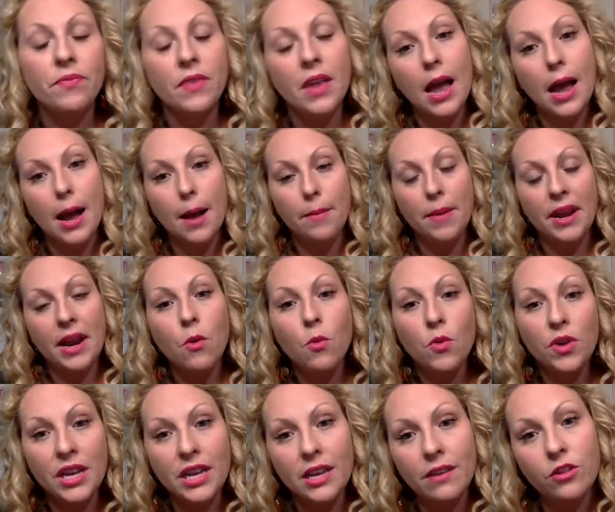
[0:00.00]
and I
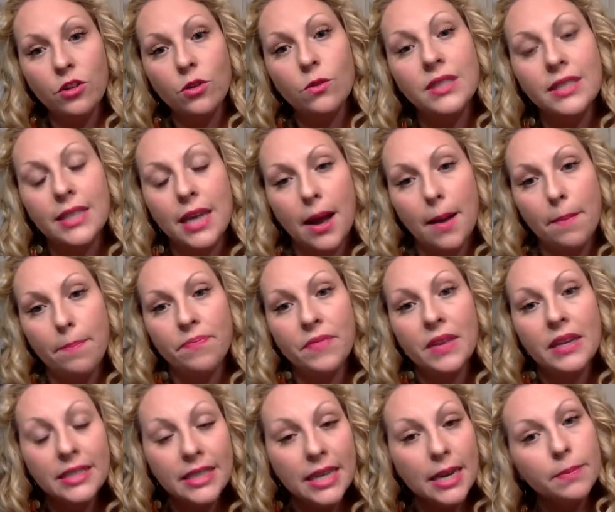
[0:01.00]
want to give you some
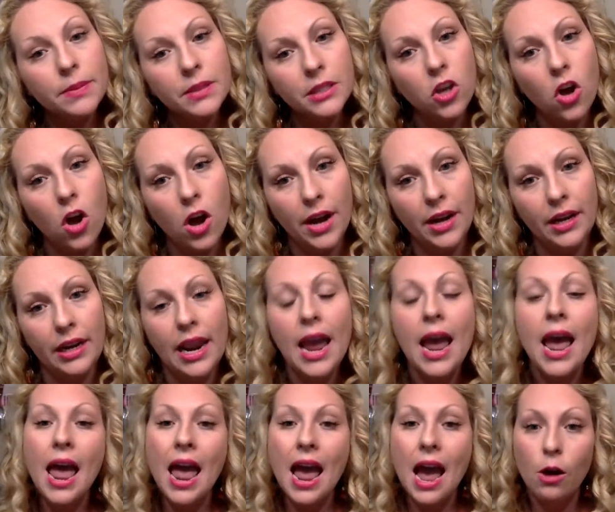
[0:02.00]
tips on
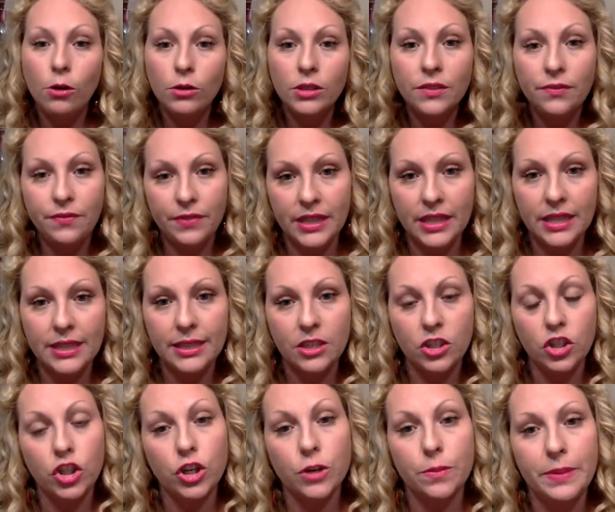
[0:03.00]
how to fit this
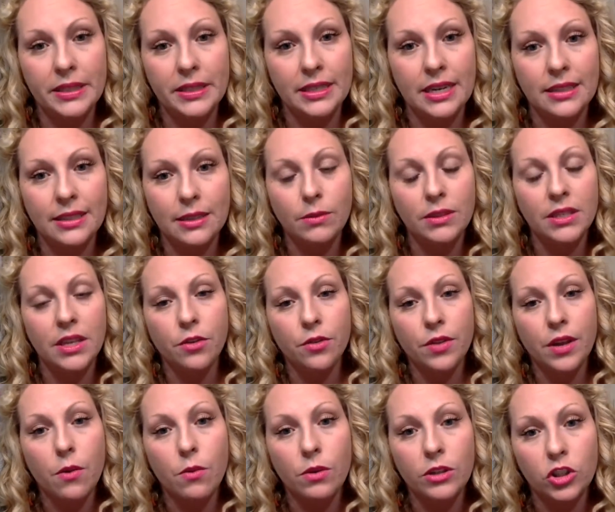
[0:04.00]
into your business. That was the other
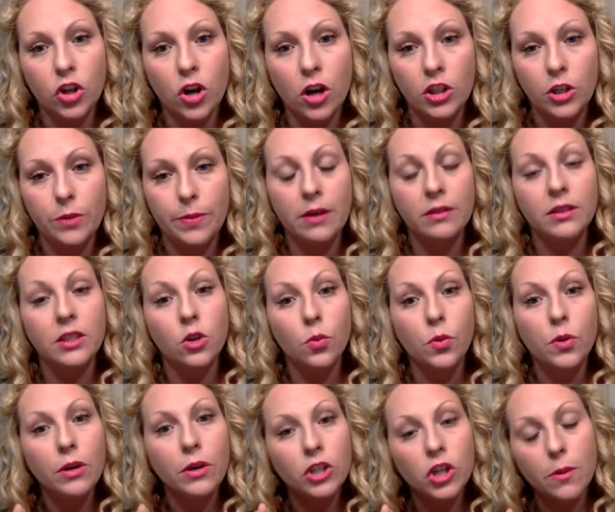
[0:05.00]
thing I want to talk to you about. So we
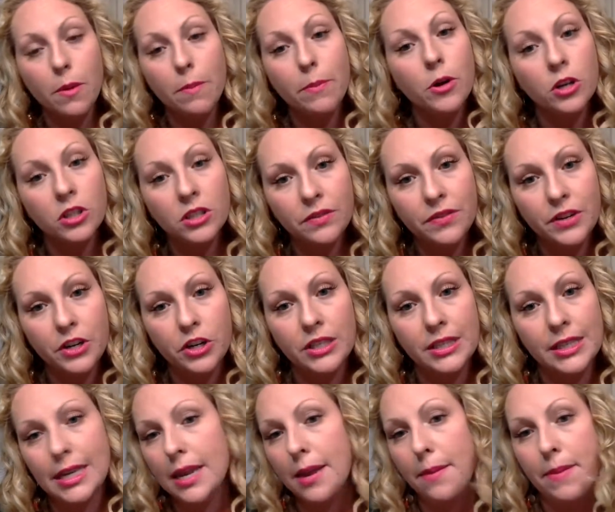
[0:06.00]
want to talk about perseverance
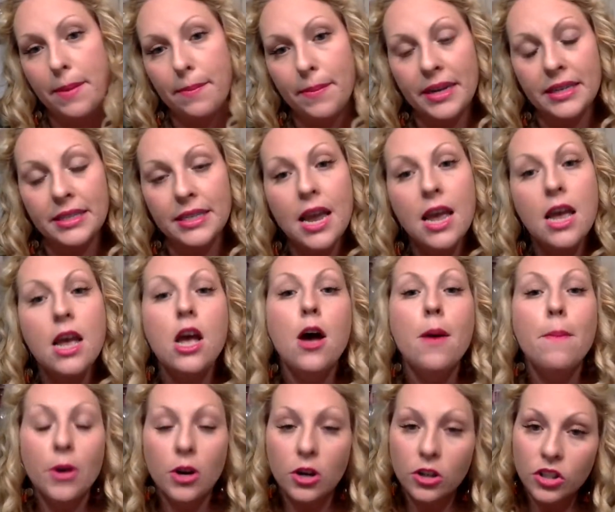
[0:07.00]
and commitment.
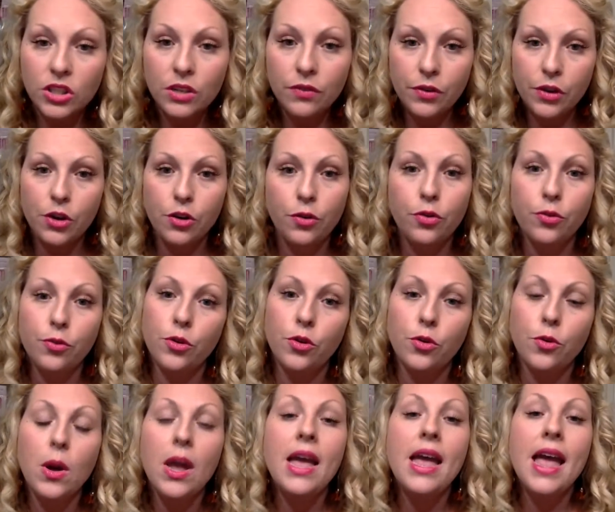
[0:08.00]
Persevere
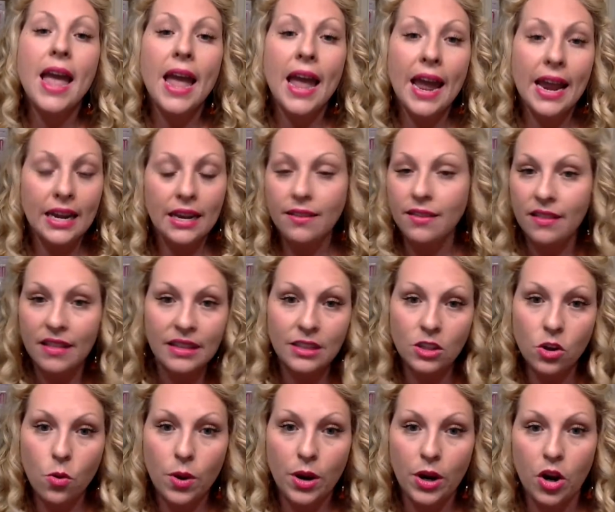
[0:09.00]
through anything that's
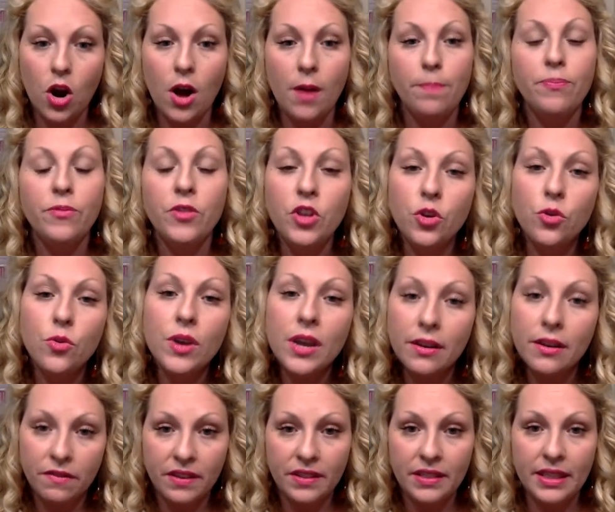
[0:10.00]
going on. You can
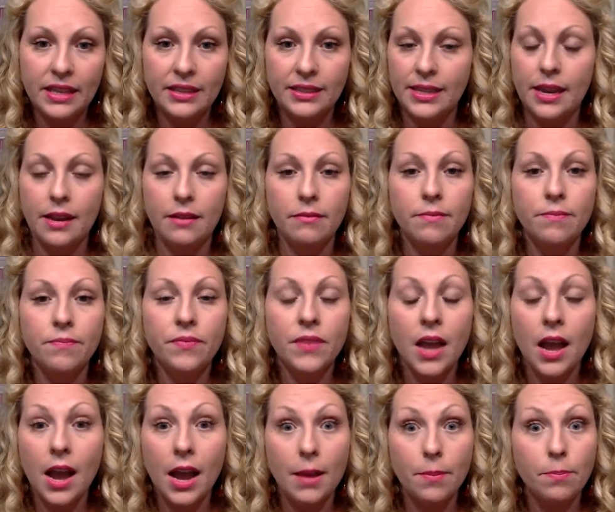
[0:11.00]
fit this in.
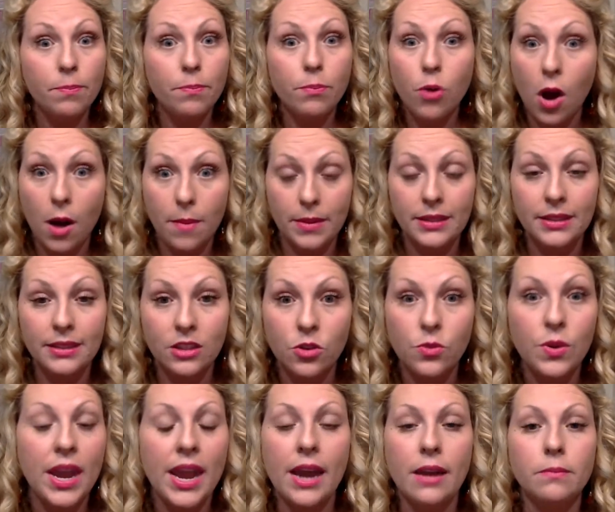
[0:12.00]
I promise you
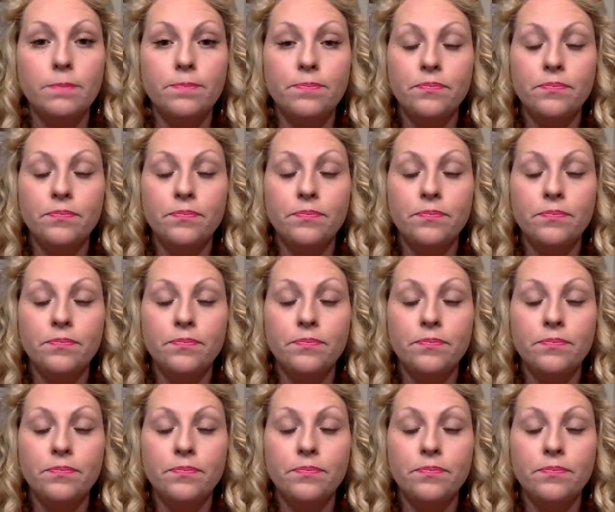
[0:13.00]
can.